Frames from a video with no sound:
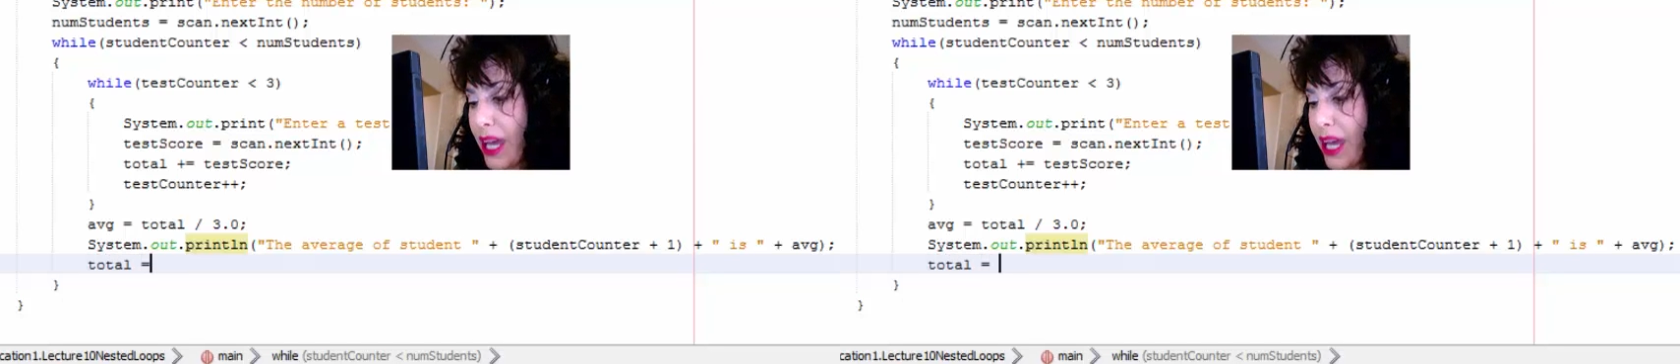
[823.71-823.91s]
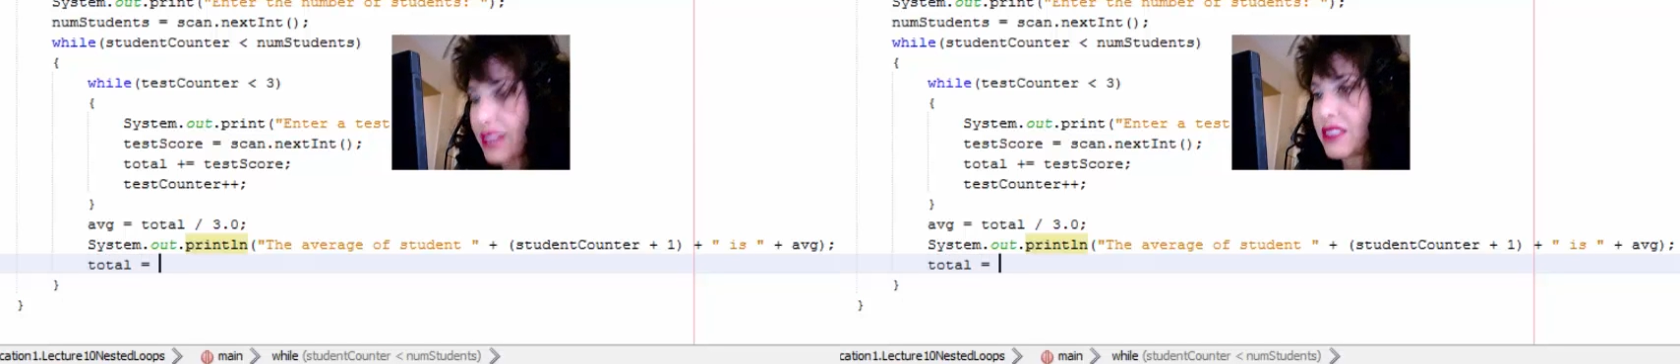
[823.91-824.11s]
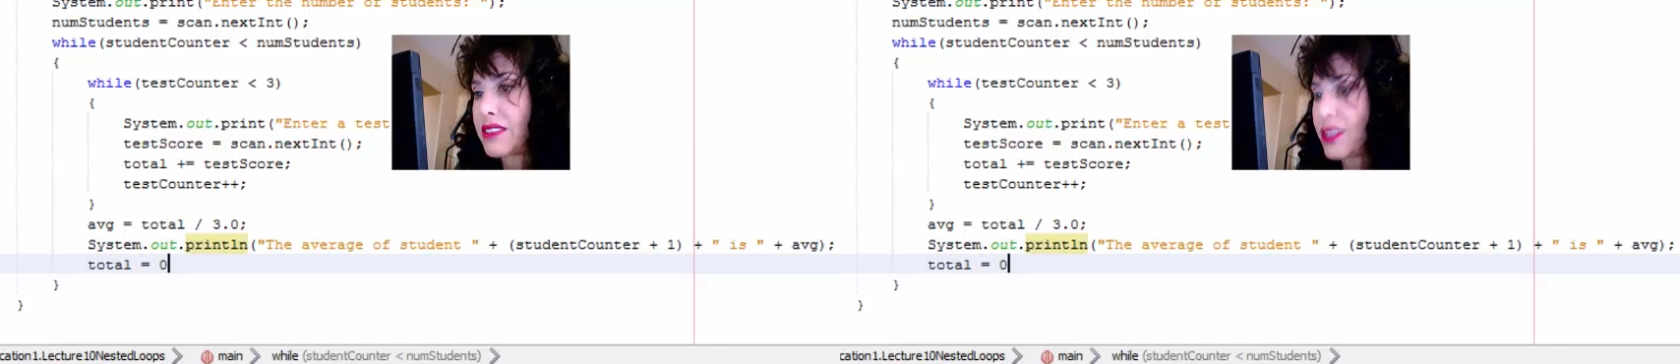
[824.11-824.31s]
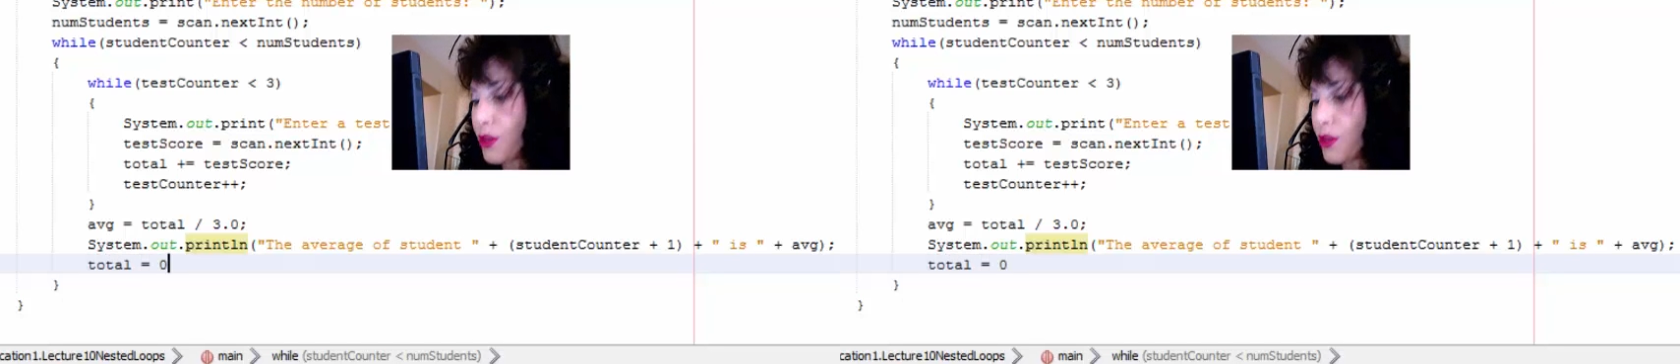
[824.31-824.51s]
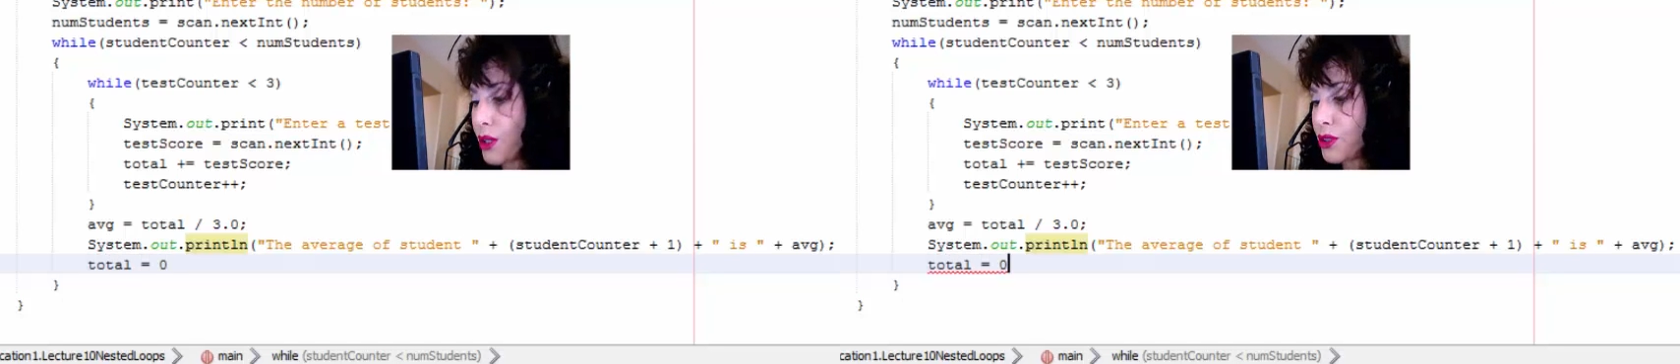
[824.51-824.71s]
back to
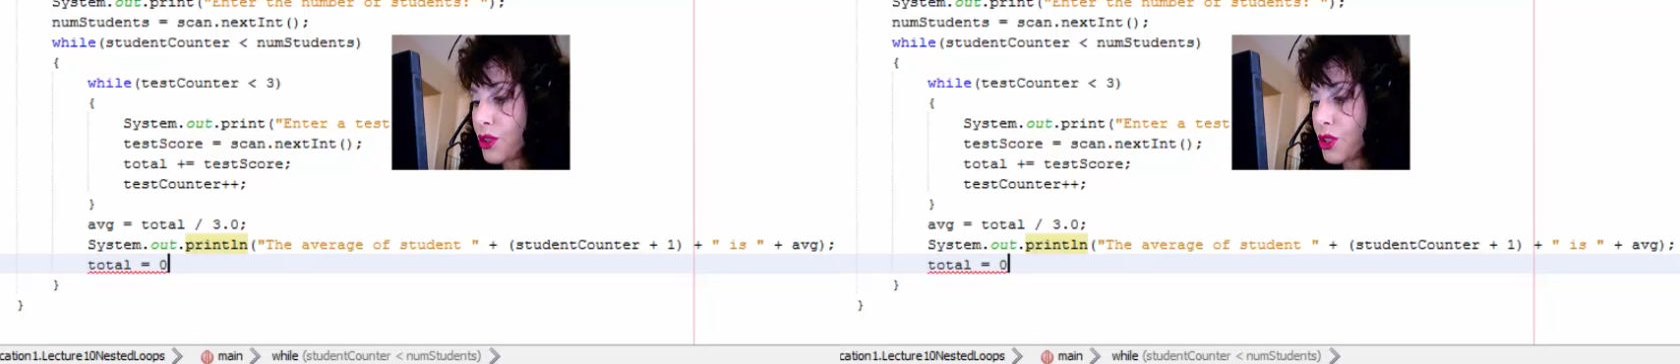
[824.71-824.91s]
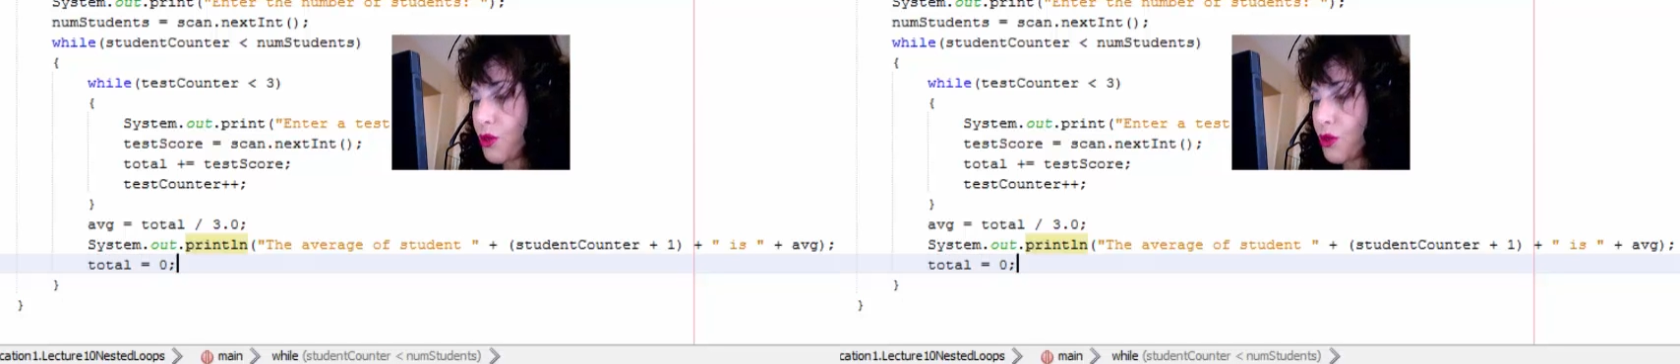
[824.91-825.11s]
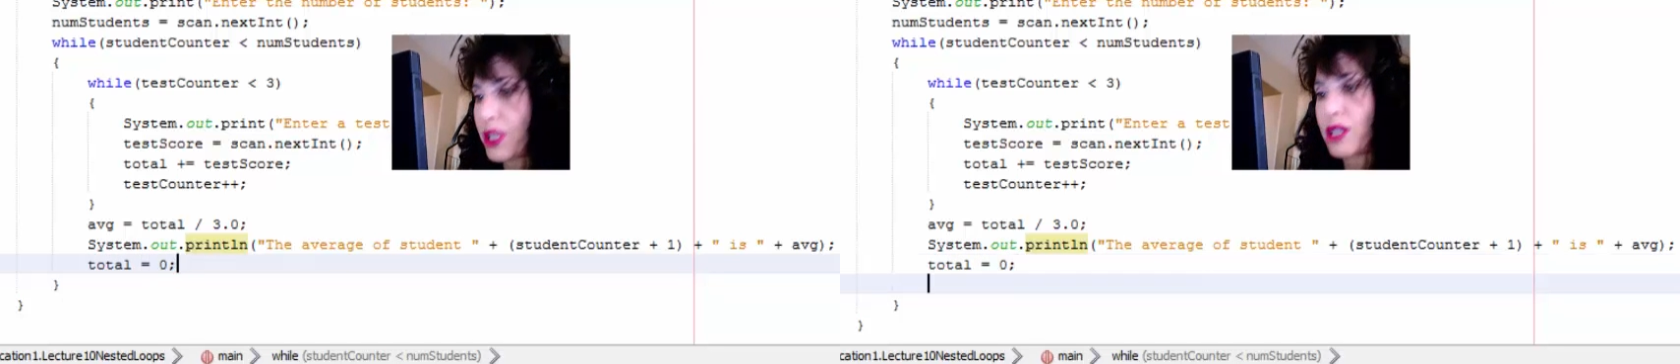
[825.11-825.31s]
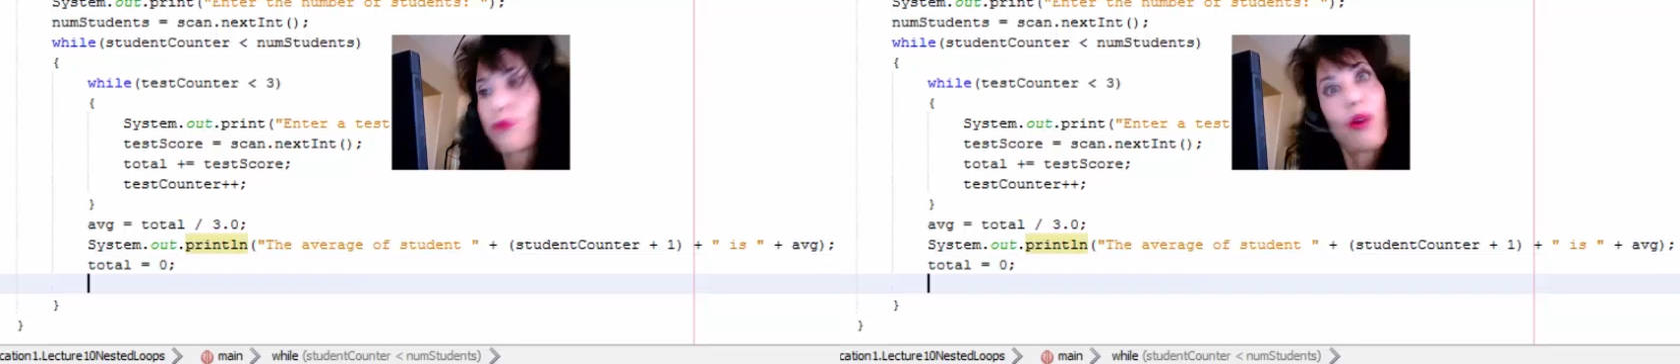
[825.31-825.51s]
0 so it's ready to